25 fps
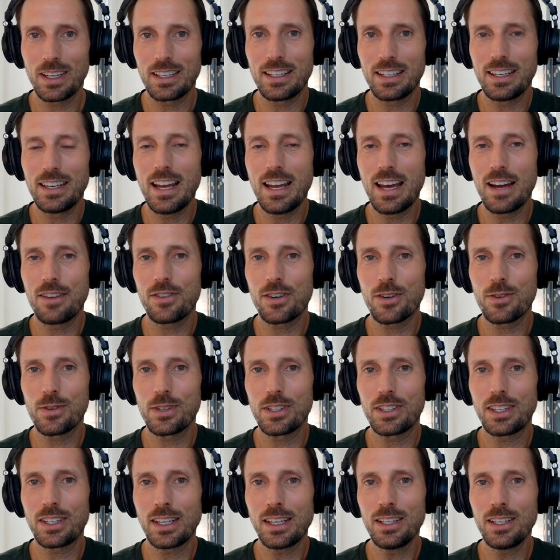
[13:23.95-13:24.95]
it never
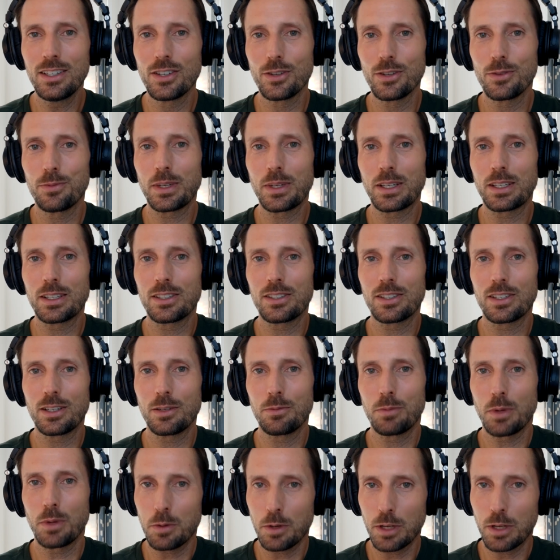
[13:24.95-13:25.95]
was healed because it
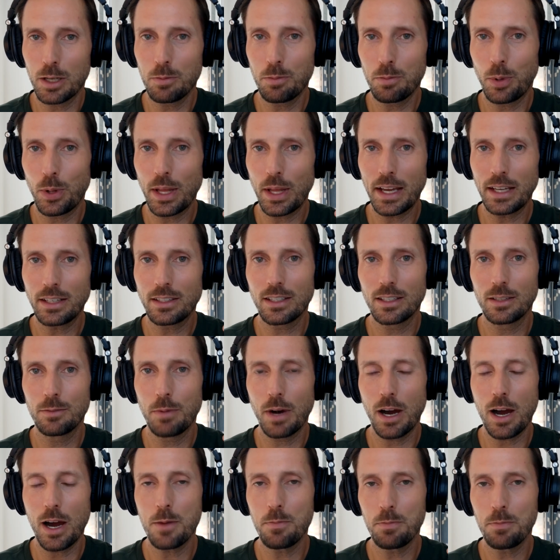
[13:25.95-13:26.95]
had been implanted
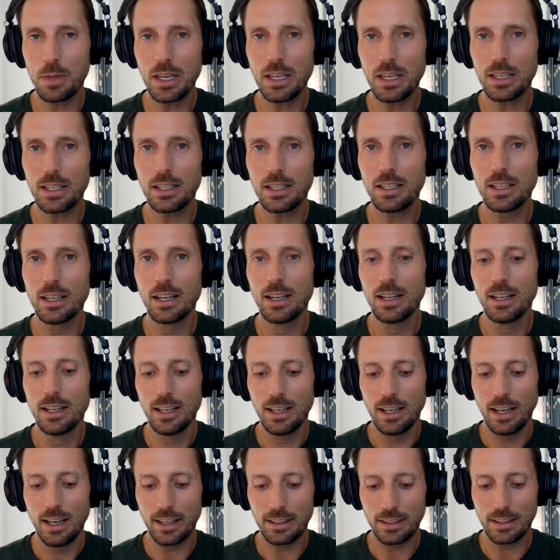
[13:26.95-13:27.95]
by me
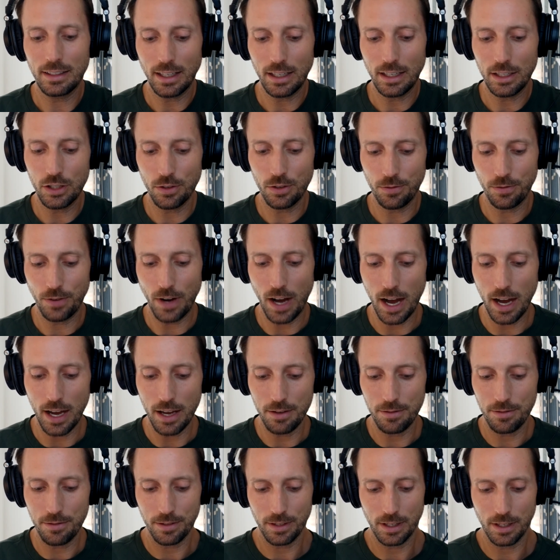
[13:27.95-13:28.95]
at the age of 5.